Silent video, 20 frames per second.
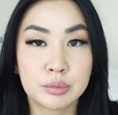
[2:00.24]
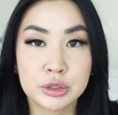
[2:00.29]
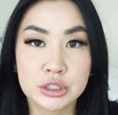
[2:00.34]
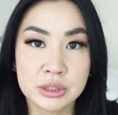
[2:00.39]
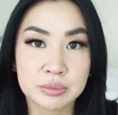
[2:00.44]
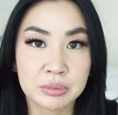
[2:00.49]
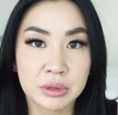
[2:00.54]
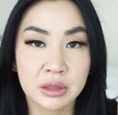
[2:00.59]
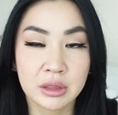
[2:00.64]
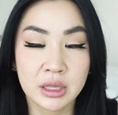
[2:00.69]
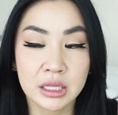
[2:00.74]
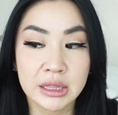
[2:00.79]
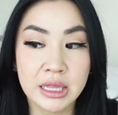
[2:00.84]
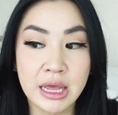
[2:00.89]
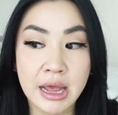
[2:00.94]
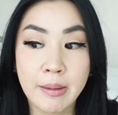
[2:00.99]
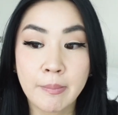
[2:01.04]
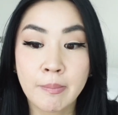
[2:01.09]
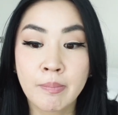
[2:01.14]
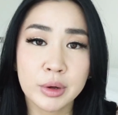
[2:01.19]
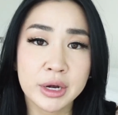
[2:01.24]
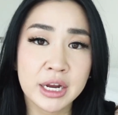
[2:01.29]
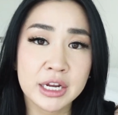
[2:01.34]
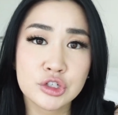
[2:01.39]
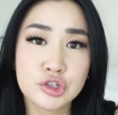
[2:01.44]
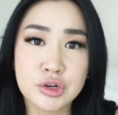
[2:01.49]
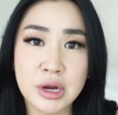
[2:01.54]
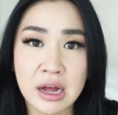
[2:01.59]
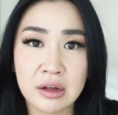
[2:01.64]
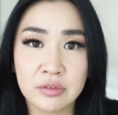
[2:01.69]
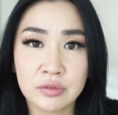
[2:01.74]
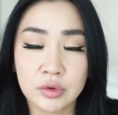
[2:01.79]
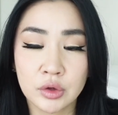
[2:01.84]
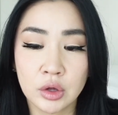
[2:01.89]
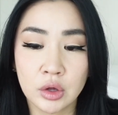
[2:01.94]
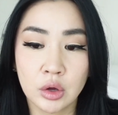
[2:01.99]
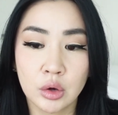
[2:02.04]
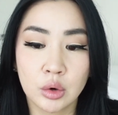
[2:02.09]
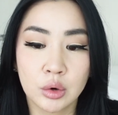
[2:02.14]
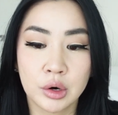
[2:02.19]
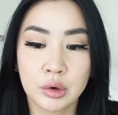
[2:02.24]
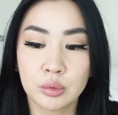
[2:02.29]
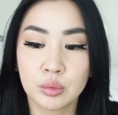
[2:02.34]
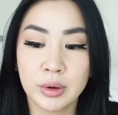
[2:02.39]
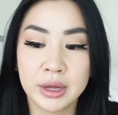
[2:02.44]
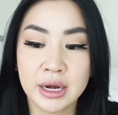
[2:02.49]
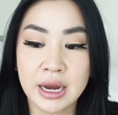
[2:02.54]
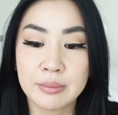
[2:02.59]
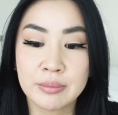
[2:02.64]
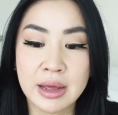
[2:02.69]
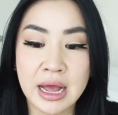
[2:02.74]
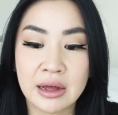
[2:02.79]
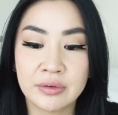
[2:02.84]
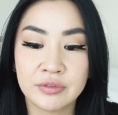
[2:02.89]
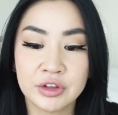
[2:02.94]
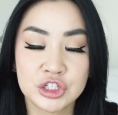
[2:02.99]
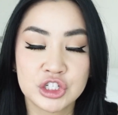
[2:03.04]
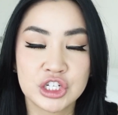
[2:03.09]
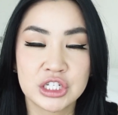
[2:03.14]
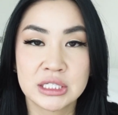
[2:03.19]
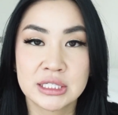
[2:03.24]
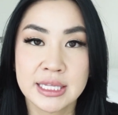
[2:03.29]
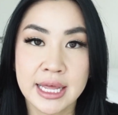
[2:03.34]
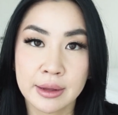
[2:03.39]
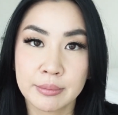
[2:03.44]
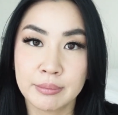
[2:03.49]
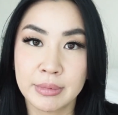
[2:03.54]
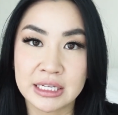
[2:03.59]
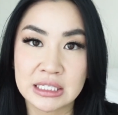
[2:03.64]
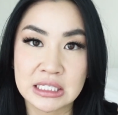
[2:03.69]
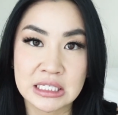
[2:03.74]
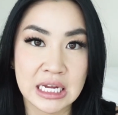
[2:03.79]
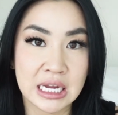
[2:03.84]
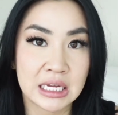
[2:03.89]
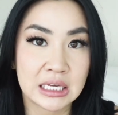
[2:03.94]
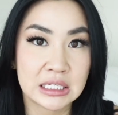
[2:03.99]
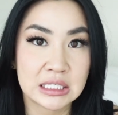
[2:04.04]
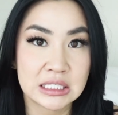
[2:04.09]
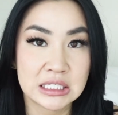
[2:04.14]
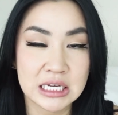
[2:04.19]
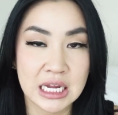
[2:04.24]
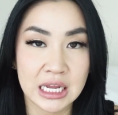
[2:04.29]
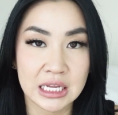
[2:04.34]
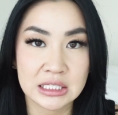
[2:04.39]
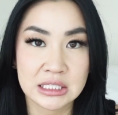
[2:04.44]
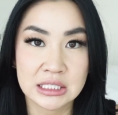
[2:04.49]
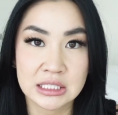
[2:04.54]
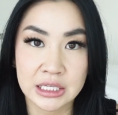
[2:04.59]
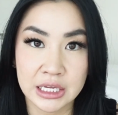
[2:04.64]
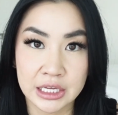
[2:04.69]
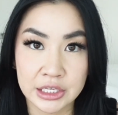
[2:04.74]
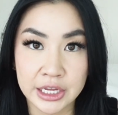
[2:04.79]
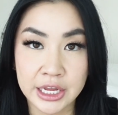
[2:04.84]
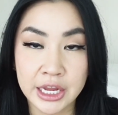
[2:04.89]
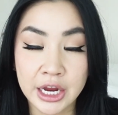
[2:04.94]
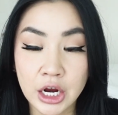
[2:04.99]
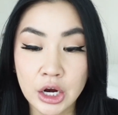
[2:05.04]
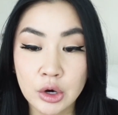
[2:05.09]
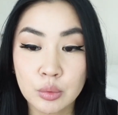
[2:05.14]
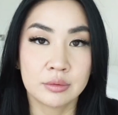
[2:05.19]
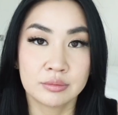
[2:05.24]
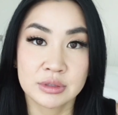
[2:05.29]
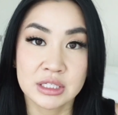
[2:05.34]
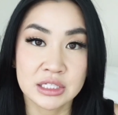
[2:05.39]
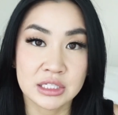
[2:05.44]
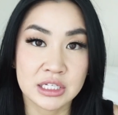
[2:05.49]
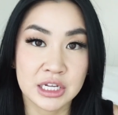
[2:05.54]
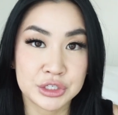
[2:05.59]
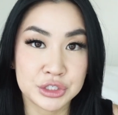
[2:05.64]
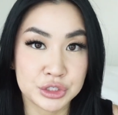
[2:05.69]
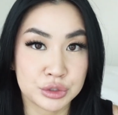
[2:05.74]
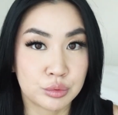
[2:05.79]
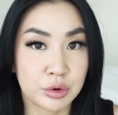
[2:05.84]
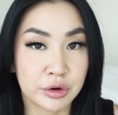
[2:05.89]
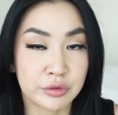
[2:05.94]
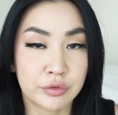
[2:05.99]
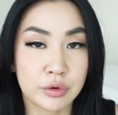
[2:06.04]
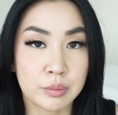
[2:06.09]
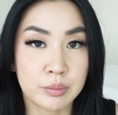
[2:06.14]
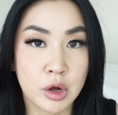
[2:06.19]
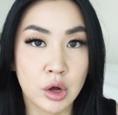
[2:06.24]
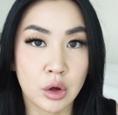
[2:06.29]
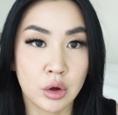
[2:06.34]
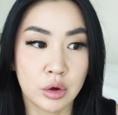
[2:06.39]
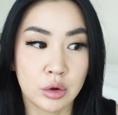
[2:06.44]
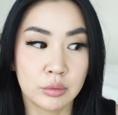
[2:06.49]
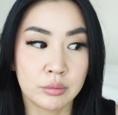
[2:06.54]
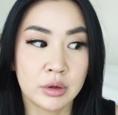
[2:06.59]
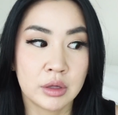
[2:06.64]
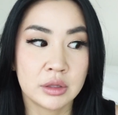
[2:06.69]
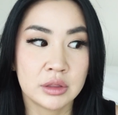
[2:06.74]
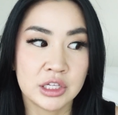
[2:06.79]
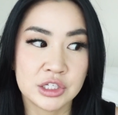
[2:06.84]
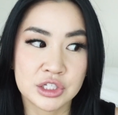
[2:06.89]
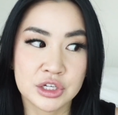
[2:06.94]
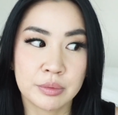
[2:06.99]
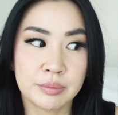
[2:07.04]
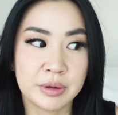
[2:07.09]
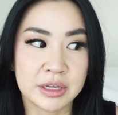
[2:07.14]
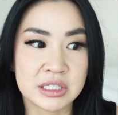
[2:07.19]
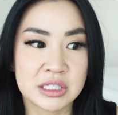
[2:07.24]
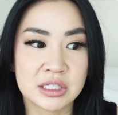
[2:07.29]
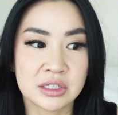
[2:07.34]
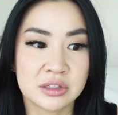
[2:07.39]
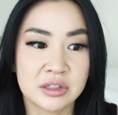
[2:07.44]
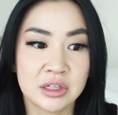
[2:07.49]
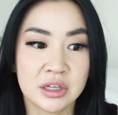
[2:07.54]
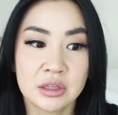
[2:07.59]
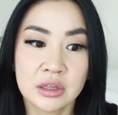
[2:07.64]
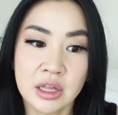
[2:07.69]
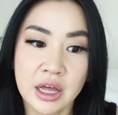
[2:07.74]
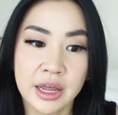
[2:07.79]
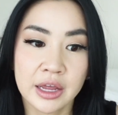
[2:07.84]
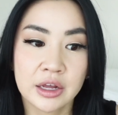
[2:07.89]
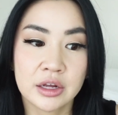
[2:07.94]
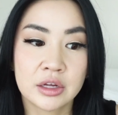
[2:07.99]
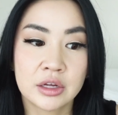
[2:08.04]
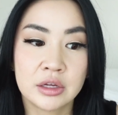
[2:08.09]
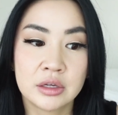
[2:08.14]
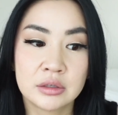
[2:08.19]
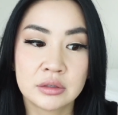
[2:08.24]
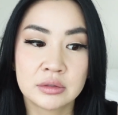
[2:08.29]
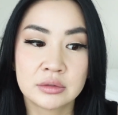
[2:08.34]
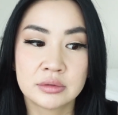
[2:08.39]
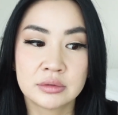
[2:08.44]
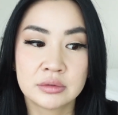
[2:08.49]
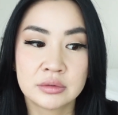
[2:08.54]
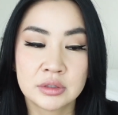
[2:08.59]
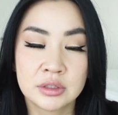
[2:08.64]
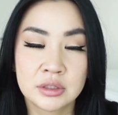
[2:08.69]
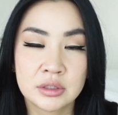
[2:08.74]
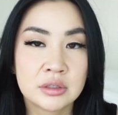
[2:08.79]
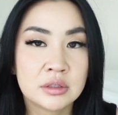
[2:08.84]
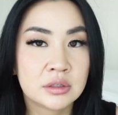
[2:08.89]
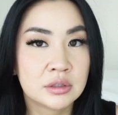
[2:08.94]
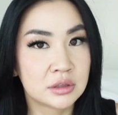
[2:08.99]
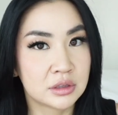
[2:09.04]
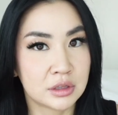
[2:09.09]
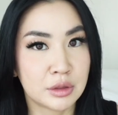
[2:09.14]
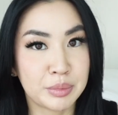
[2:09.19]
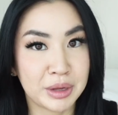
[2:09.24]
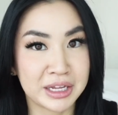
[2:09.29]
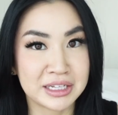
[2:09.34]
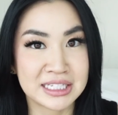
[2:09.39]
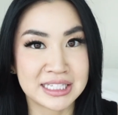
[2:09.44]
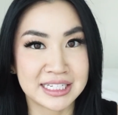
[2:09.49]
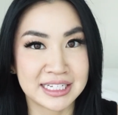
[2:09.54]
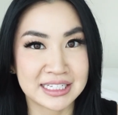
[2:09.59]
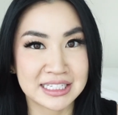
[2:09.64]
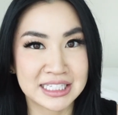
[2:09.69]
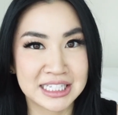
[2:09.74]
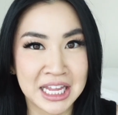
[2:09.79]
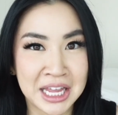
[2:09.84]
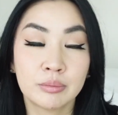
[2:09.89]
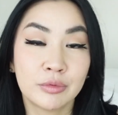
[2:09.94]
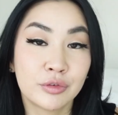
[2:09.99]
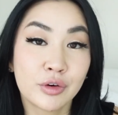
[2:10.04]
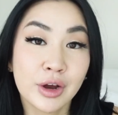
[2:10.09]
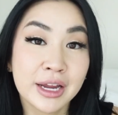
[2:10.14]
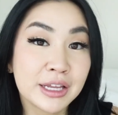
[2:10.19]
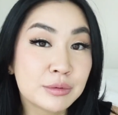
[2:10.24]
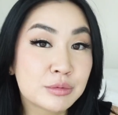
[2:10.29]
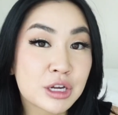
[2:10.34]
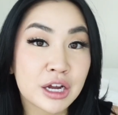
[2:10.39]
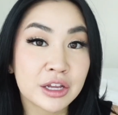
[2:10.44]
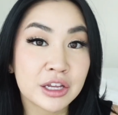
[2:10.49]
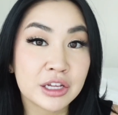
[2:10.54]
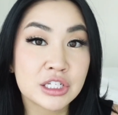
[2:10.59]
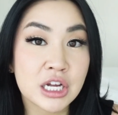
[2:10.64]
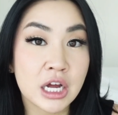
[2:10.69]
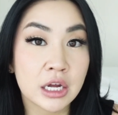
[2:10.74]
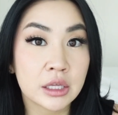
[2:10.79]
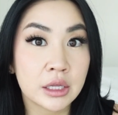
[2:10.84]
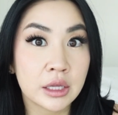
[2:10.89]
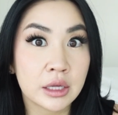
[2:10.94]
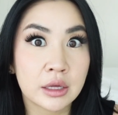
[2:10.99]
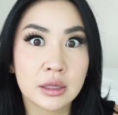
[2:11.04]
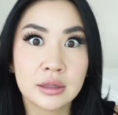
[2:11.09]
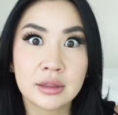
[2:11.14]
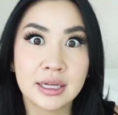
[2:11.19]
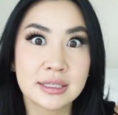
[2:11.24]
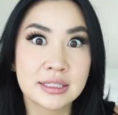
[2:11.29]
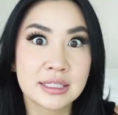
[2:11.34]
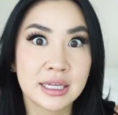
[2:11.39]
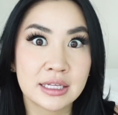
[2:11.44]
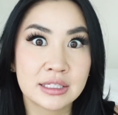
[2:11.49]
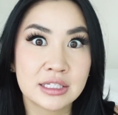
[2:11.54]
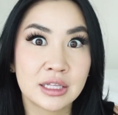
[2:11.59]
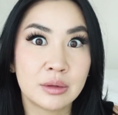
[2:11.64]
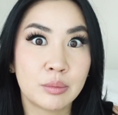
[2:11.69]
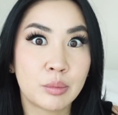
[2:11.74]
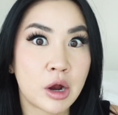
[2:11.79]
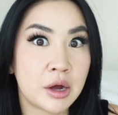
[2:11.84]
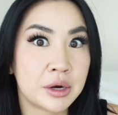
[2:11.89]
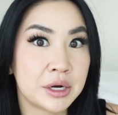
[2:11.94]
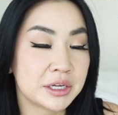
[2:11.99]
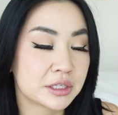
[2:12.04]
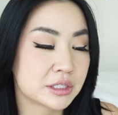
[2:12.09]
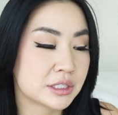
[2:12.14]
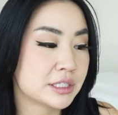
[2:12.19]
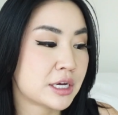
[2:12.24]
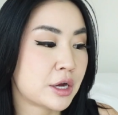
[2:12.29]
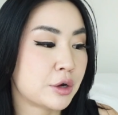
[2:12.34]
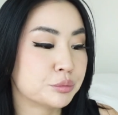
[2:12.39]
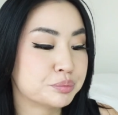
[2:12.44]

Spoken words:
or something like that, when I travel or when I'm having just like my day-to-day skincare, since I do work from home, these are basically like the basics. Before I keep talking, let's get to the products. So